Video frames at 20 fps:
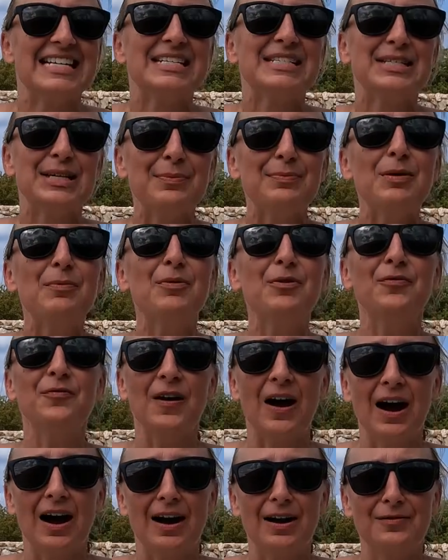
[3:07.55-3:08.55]
Tip number
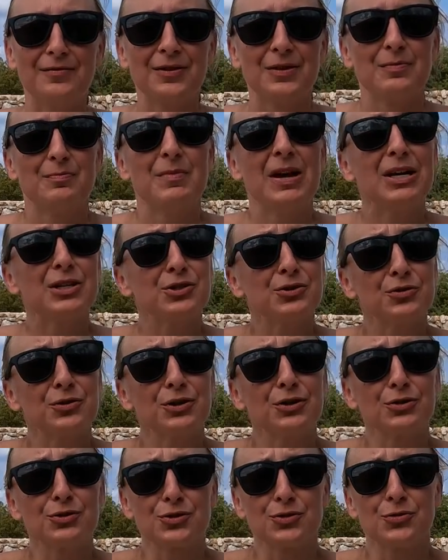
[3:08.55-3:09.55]
5, make sure
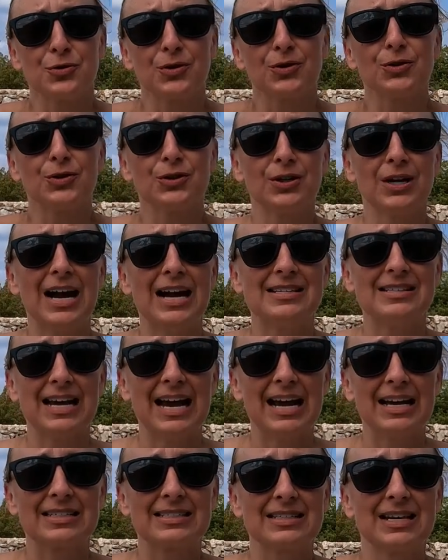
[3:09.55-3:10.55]
that your snorkeler has
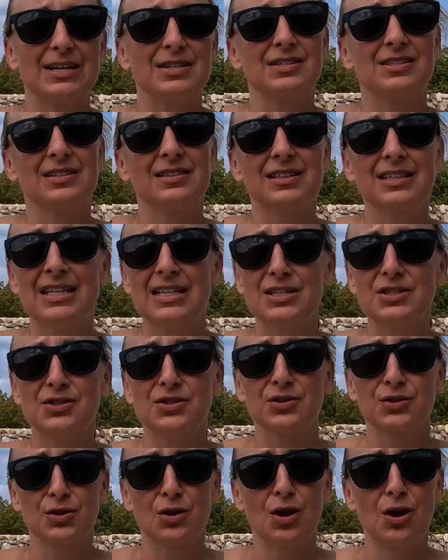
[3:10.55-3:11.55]
access to the keys to
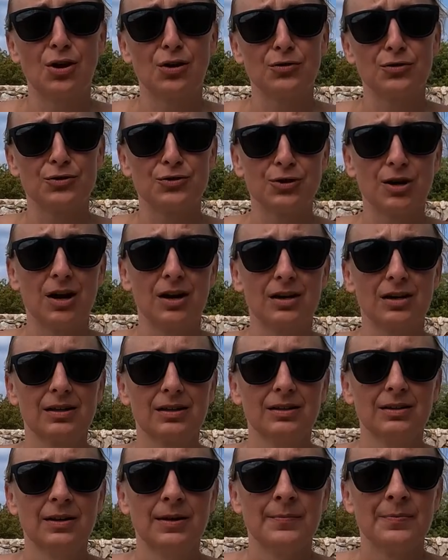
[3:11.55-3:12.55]
the car or the truck.
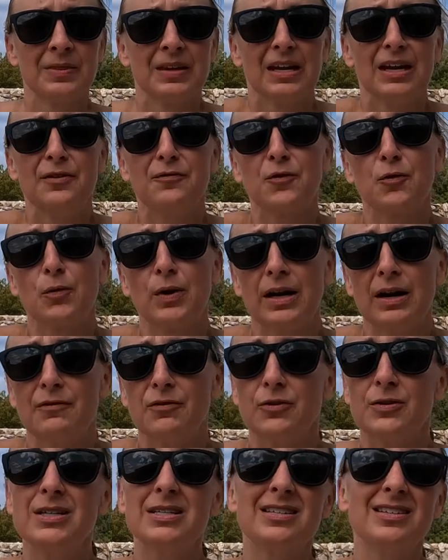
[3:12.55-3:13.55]
If for whatever
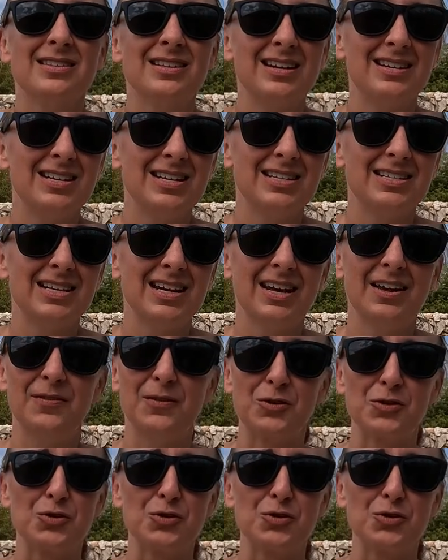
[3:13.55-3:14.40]
reason they need to end their